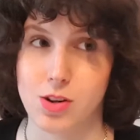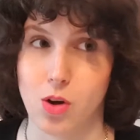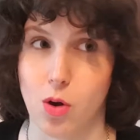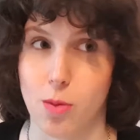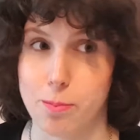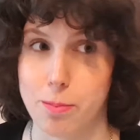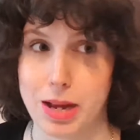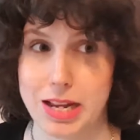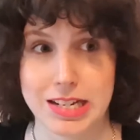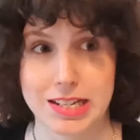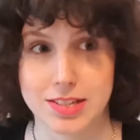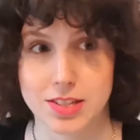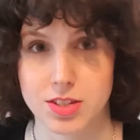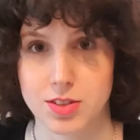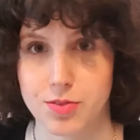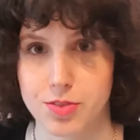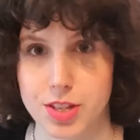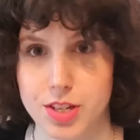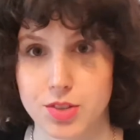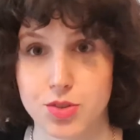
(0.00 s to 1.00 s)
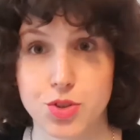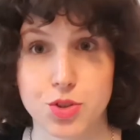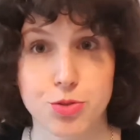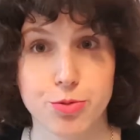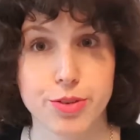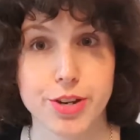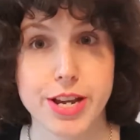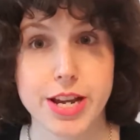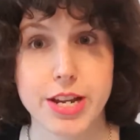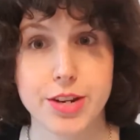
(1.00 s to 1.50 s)
been on my list of
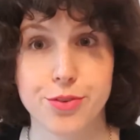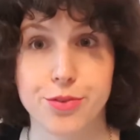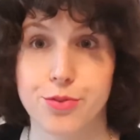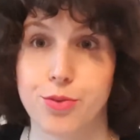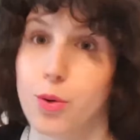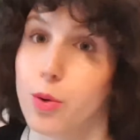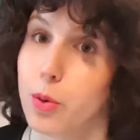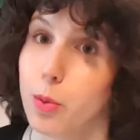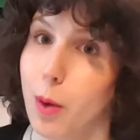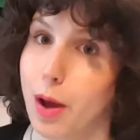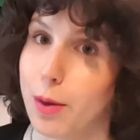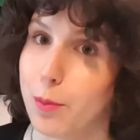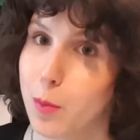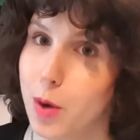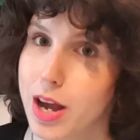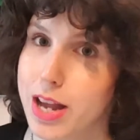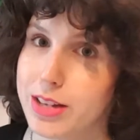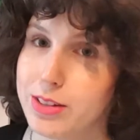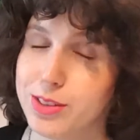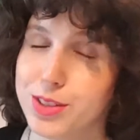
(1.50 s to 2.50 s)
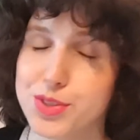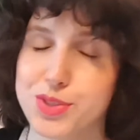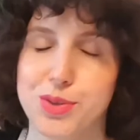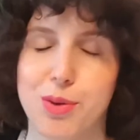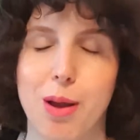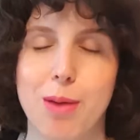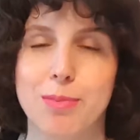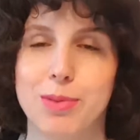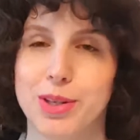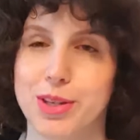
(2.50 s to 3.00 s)
things to read for quite a
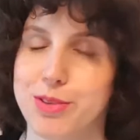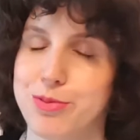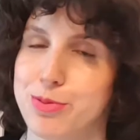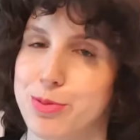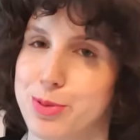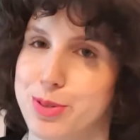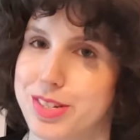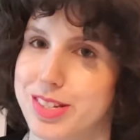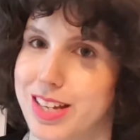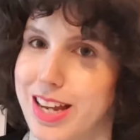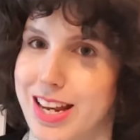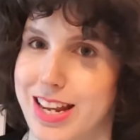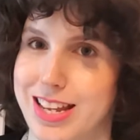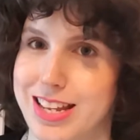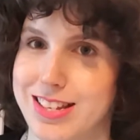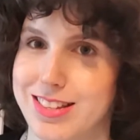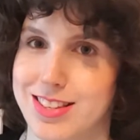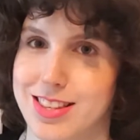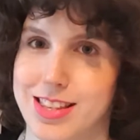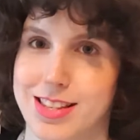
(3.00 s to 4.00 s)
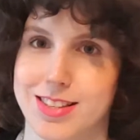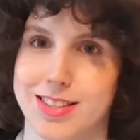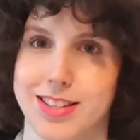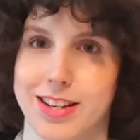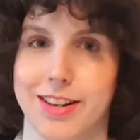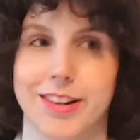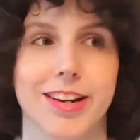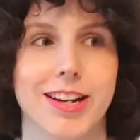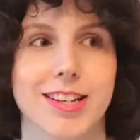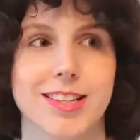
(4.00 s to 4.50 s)
while, so I'm looking forward to getting
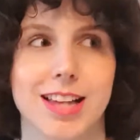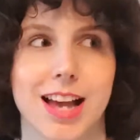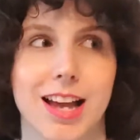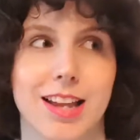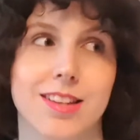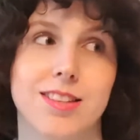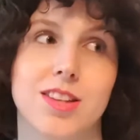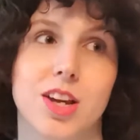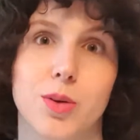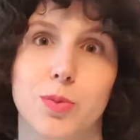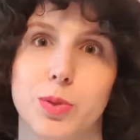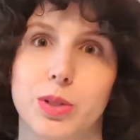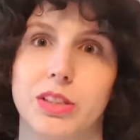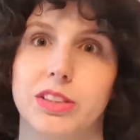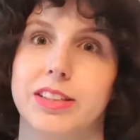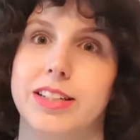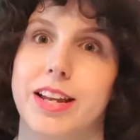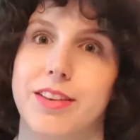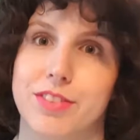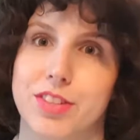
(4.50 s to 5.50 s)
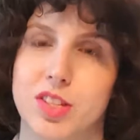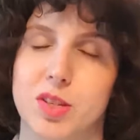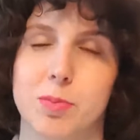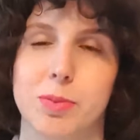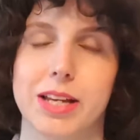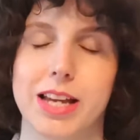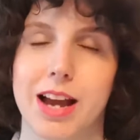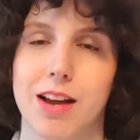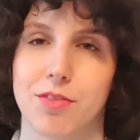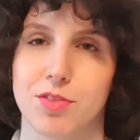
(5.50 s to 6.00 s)
into this series and I will
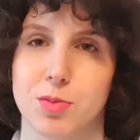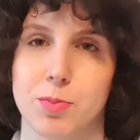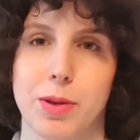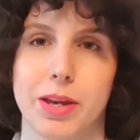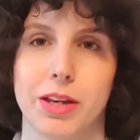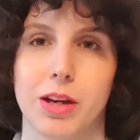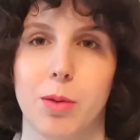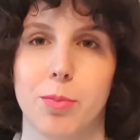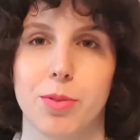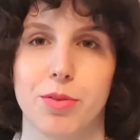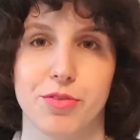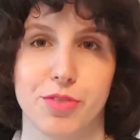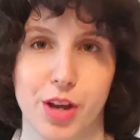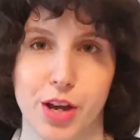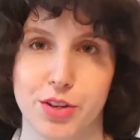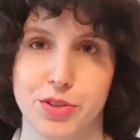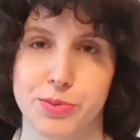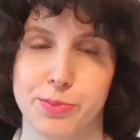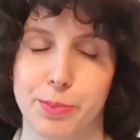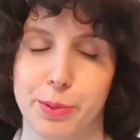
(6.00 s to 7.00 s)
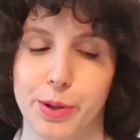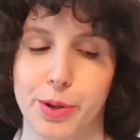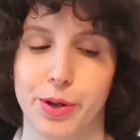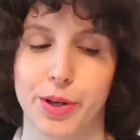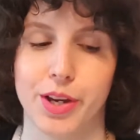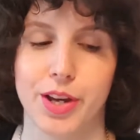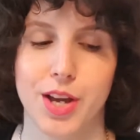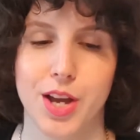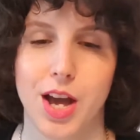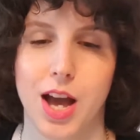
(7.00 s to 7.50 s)
inevitably have to pick up the
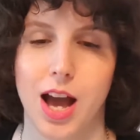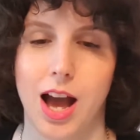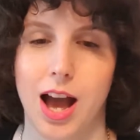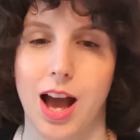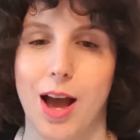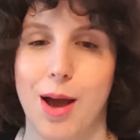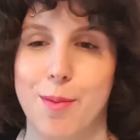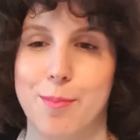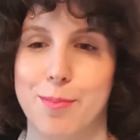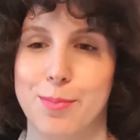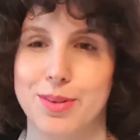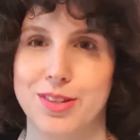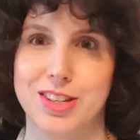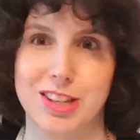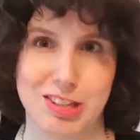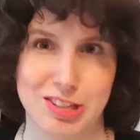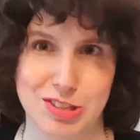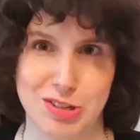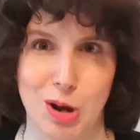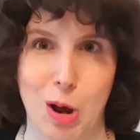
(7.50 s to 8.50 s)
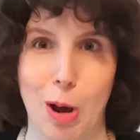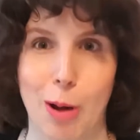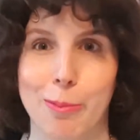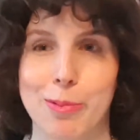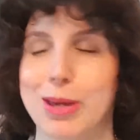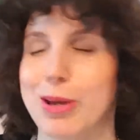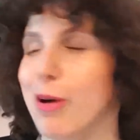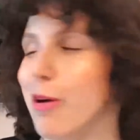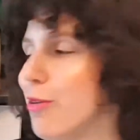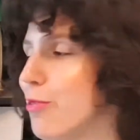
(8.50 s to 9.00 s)
first book um, to
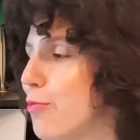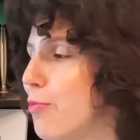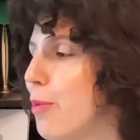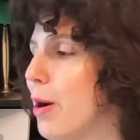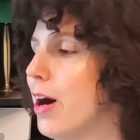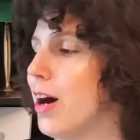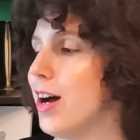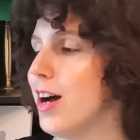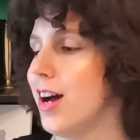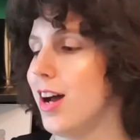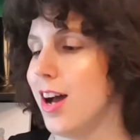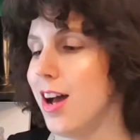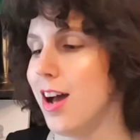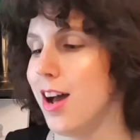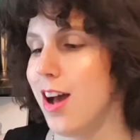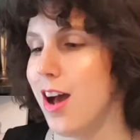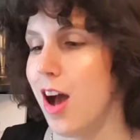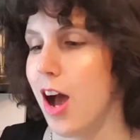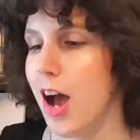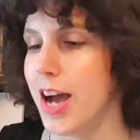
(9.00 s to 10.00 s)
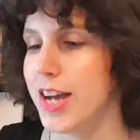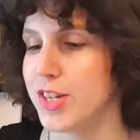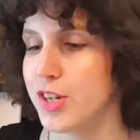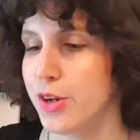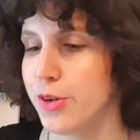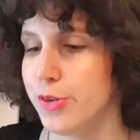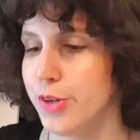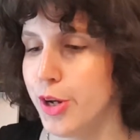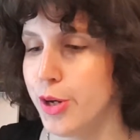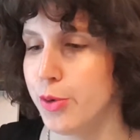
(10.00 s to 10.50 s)
start me off. But
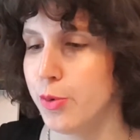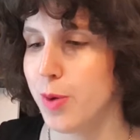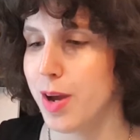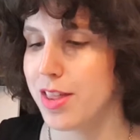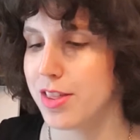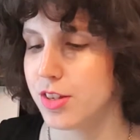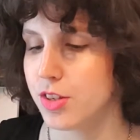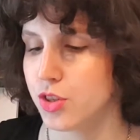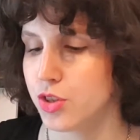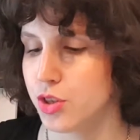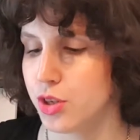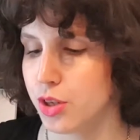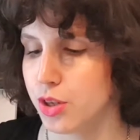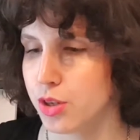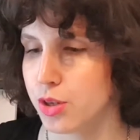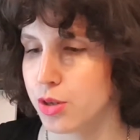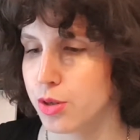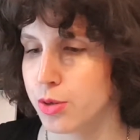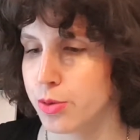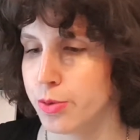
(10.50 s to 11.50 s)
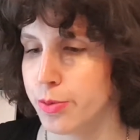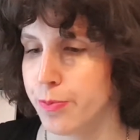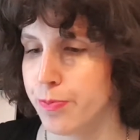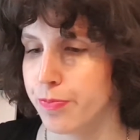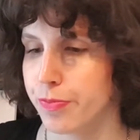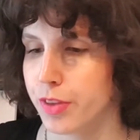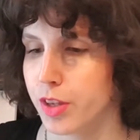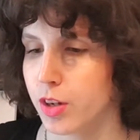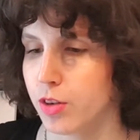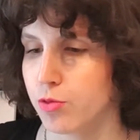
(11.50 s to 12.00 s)
I don't know whether
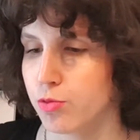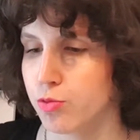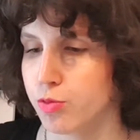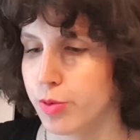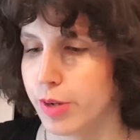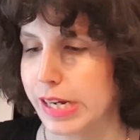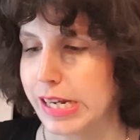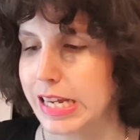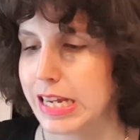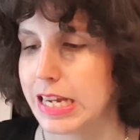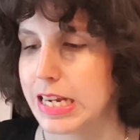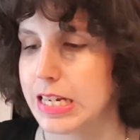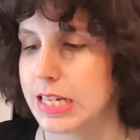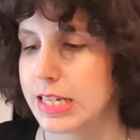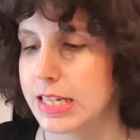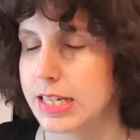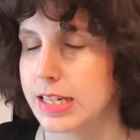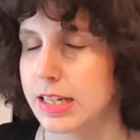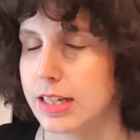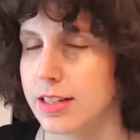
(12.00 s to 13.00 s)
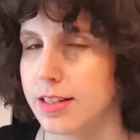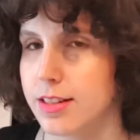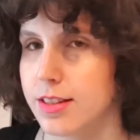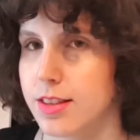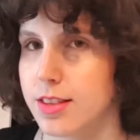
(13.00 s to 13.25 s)
to read